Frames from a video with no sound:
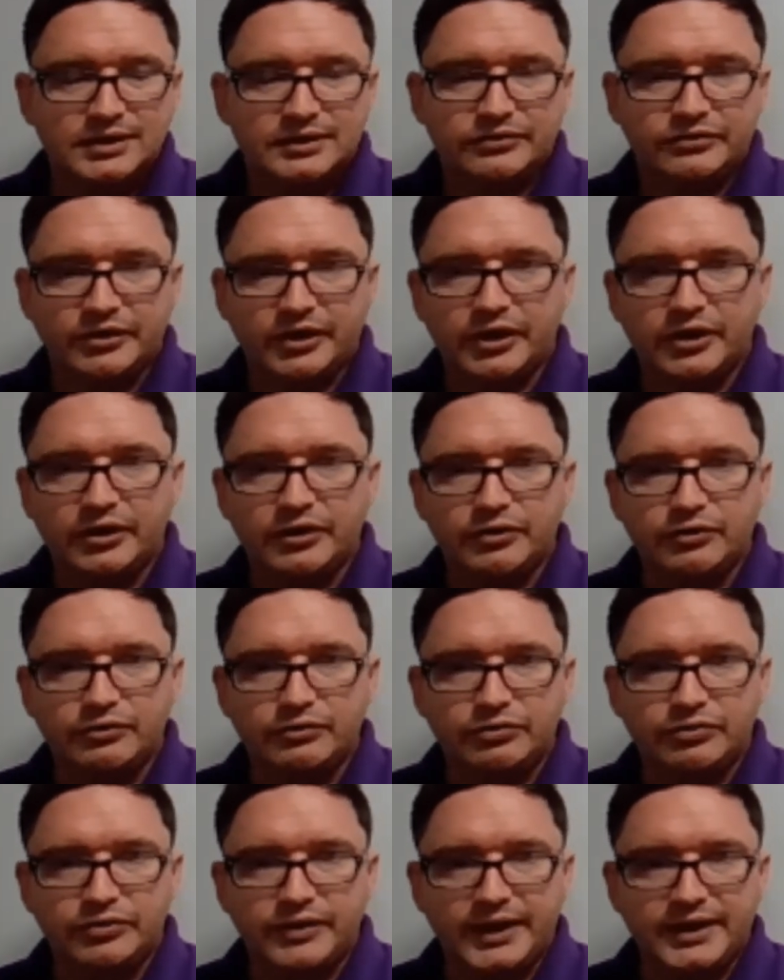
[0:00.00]

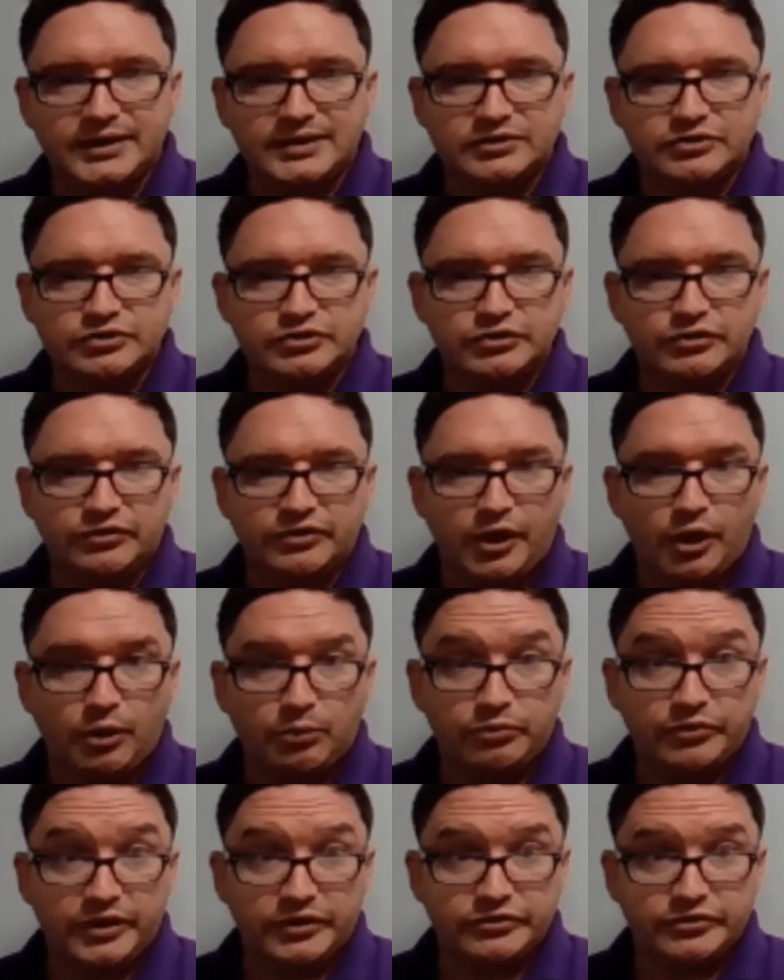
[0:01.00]
so they can use the
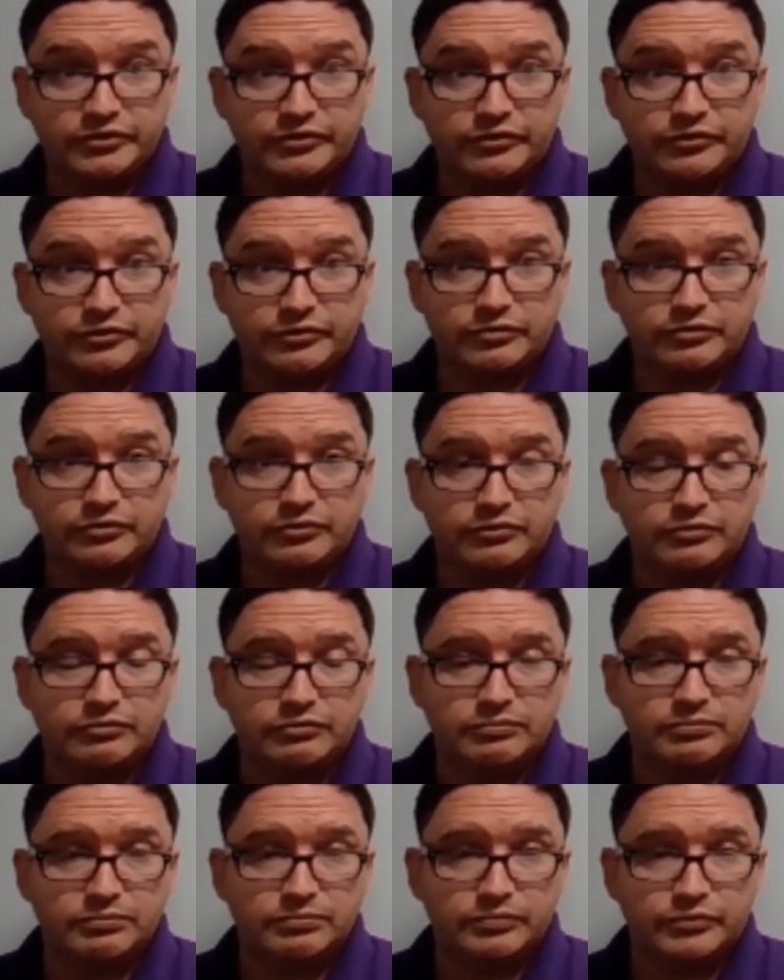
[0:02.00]
help session
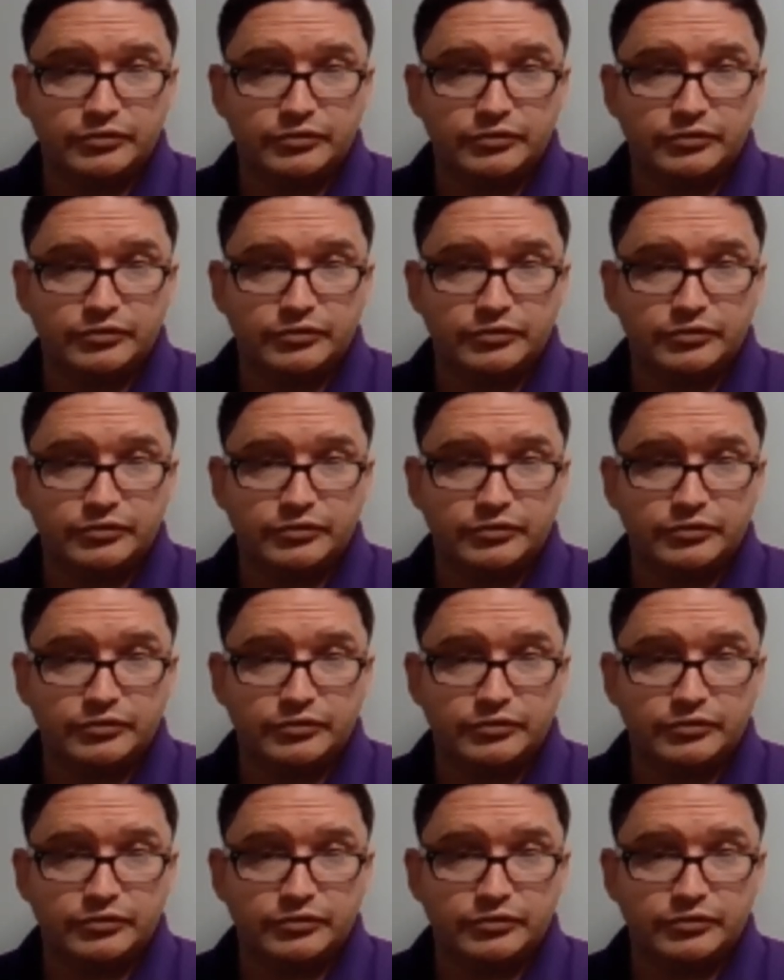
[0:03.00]
to